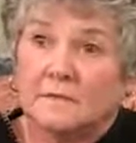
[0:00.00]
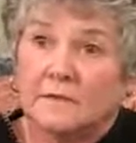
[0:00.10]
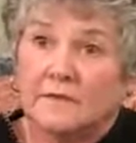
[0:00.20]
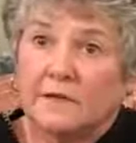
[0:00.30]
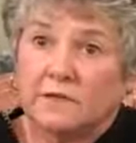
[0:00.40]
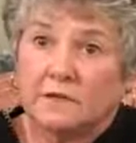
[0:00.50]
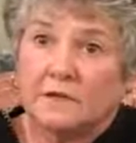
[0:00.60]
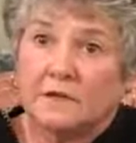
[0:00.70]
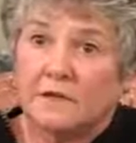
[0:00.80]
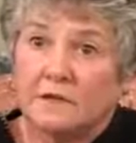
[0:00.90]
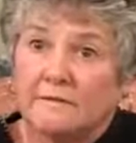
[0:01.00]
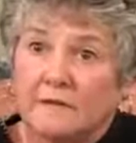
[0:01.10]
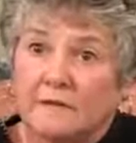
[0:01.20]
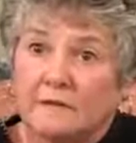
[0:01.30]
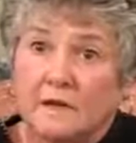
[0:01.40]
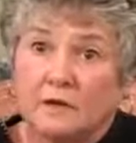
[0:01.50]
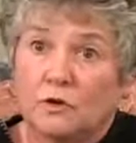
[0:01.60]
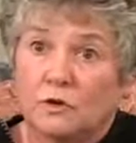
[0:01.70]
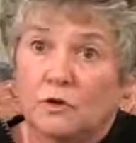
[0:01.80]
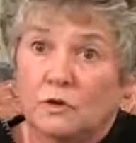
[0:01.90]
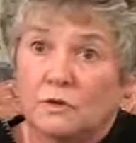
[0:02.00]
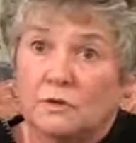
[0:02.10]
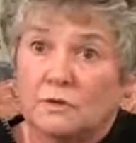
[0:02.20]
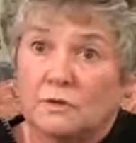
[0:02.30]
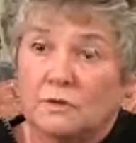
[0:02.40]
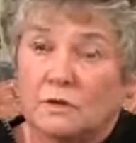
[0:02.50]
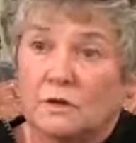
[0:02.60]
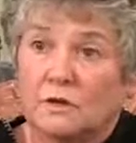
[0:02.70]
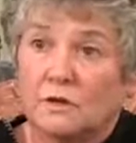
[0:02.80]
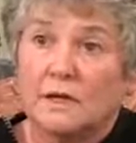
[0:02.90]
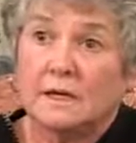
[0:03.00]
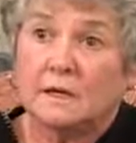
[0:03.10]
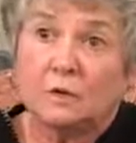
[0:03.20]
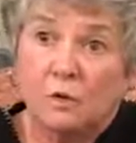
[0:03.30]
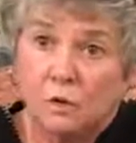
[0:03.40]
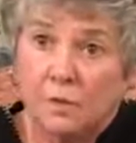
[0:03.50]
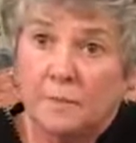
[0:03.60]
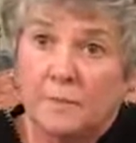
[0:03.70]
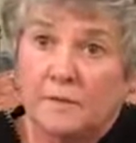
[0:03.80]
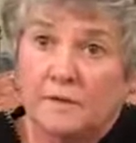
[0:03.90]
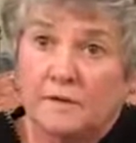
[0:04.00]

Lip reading: leaving chicken in the oven, uncooked, eating Cool Whip.